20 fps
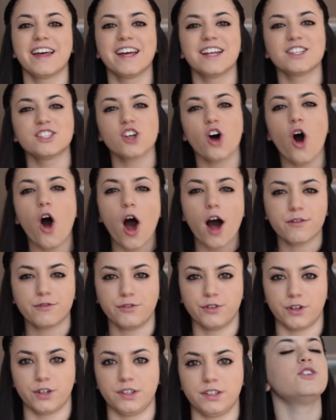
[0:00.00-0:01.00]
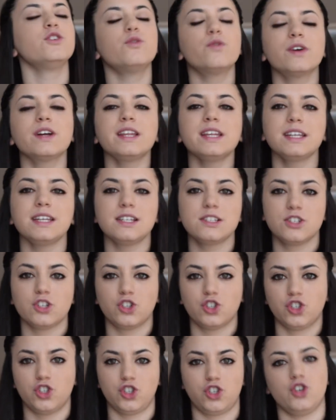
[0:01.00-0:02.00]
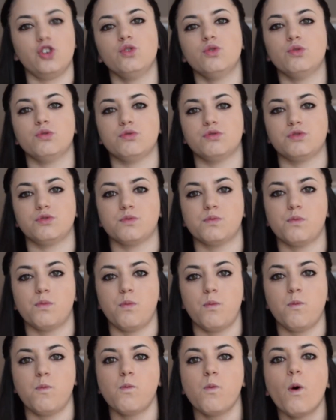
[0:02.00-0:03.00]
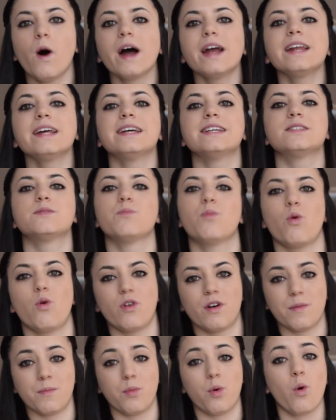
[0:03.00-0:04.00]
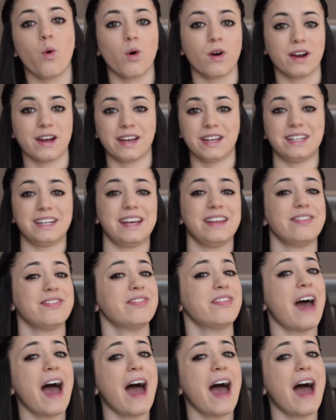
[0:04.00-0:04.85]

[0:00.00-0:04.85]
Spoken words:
It's awful. You really need to choose what is more important, and